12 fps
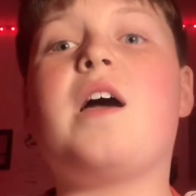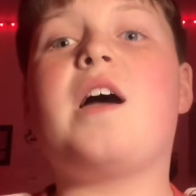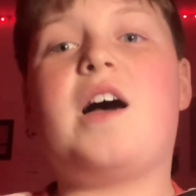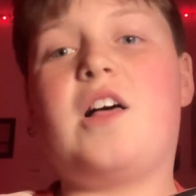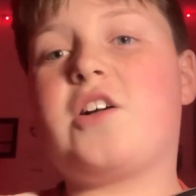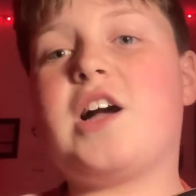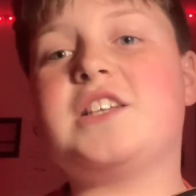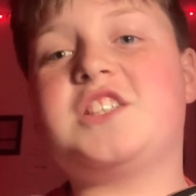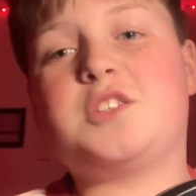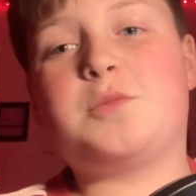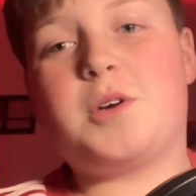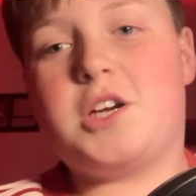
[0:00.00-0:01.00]
Hello guys,
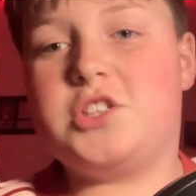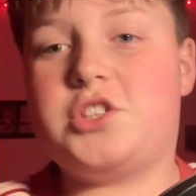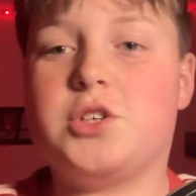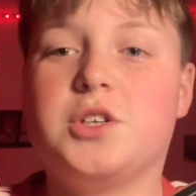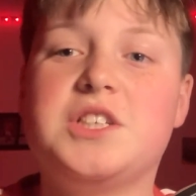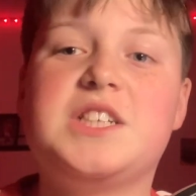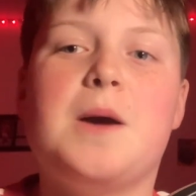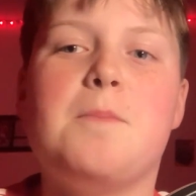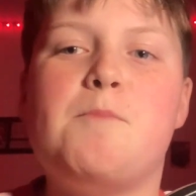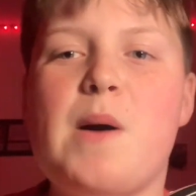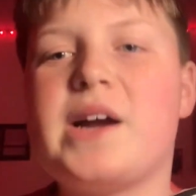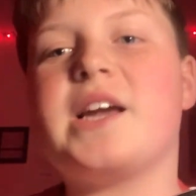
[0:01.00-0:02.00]
it's Ryan Jones here,
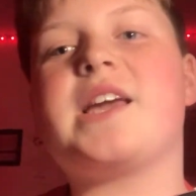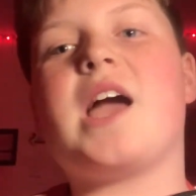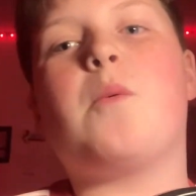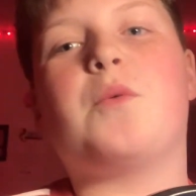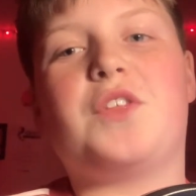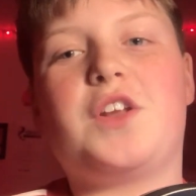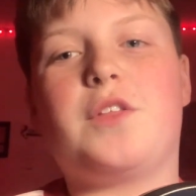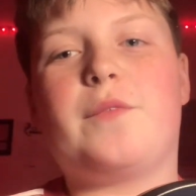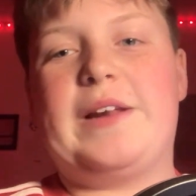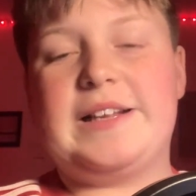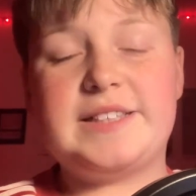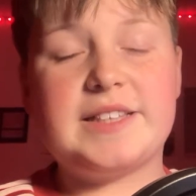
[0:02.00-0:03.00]
back again with another
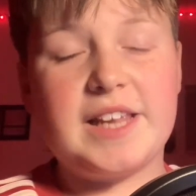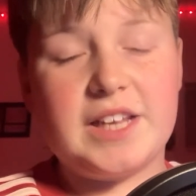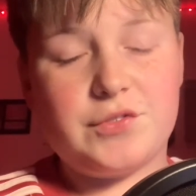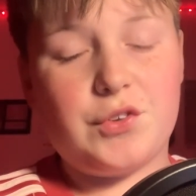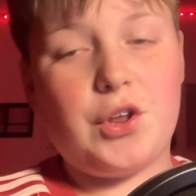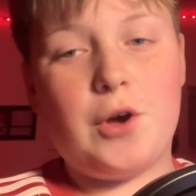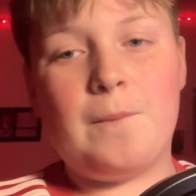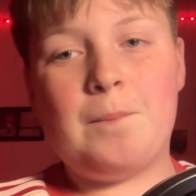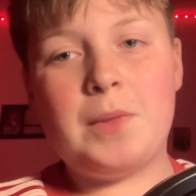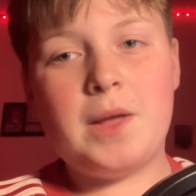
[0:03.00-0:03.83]
video. In today's video,